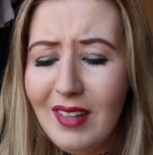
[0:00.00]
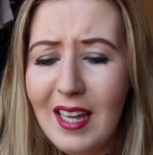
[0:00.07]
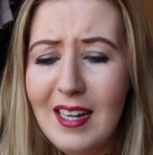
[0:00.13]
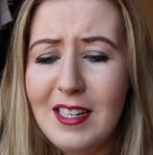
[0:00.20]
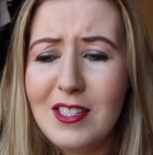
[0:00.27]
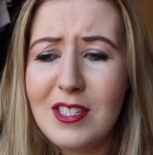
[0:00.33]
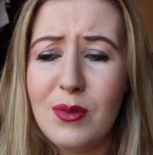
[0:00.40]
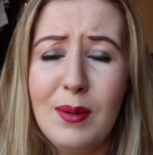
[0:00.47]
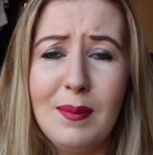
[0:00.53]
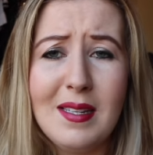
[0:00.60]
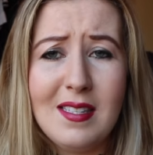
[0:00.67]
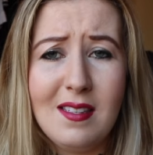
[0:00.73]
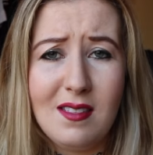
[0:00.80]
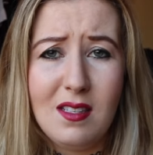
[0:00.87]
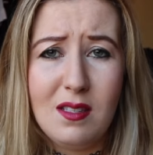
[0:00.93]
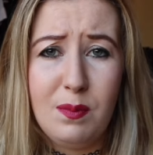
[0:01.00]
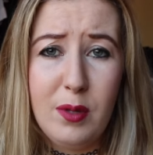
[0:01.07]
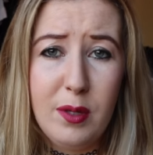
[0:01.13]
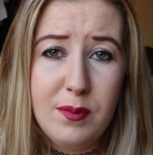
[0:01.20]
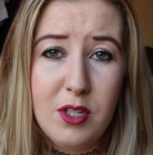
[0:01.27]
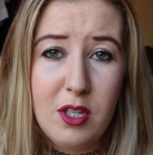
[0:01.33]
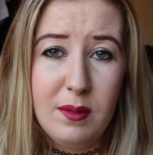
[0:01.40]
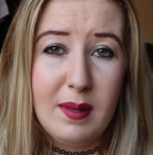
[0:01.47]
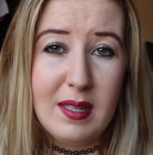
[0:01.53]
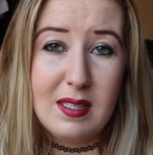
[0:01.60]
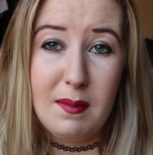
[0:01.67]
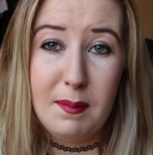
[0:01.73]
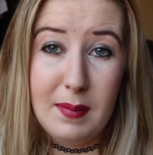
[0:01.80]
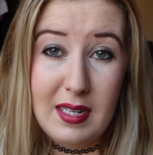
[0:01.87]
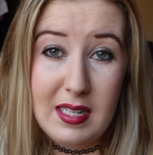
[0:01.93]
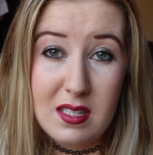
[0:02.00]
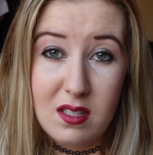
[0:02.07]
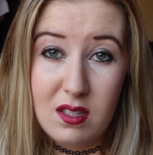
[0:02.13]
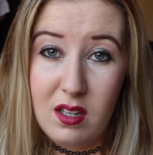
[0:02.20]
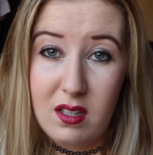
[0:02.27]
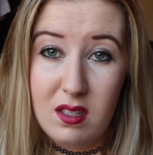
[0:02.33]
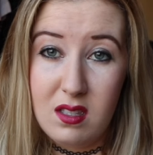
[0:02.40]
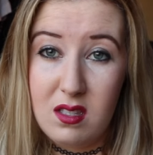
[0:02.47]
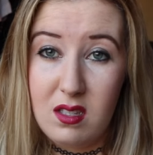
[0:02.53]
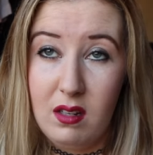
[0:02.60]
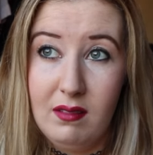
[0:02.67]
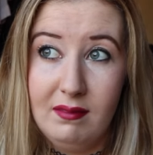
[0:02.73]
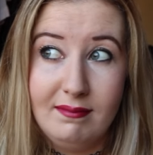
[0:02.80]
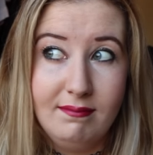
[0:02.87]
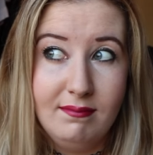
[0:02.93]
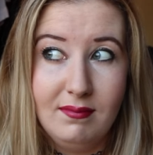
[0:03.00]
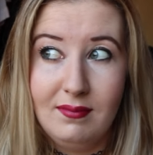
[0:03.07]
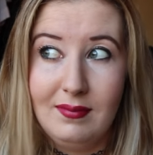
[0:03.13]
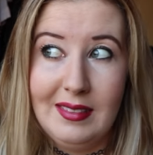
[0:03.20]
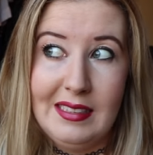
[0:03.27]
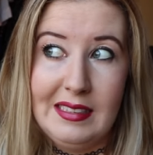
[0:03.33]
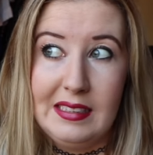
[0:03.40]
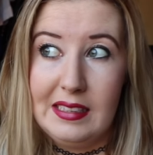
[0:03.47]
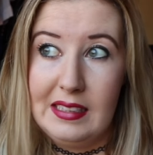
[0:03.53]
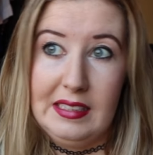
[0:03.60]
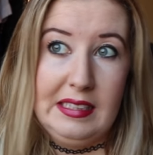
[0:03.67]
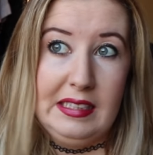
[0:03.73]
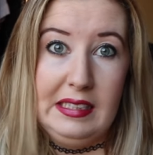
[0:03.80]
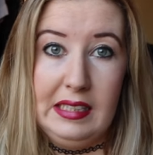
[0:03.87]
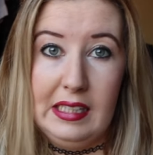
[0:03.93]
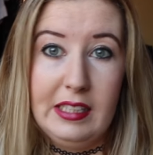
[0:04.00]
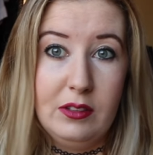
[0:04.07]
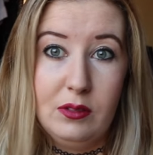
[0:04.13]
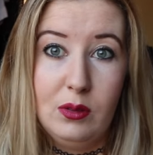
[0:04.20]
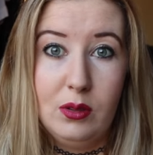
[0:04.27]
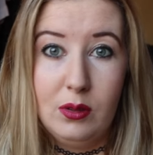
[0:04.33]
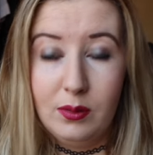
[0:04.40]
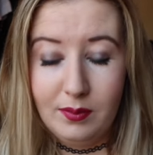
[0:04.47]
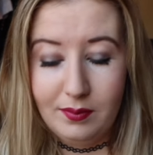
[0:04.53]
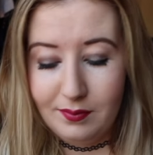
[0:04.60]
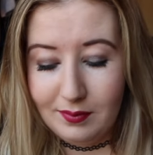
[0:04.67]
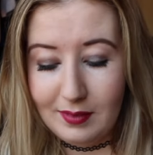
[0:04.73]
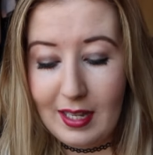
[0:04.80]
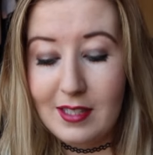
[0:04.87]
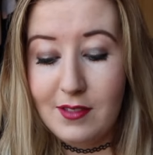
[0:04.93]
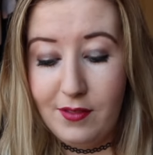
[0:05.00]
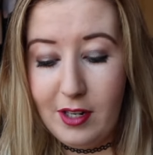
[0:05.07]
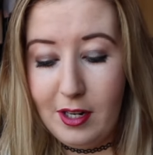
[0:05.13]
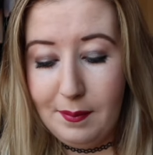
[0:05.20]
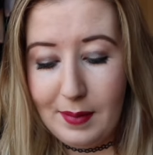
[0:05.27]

I used to wear my sister's boob tube as a mini skirt. So I don't know. That's very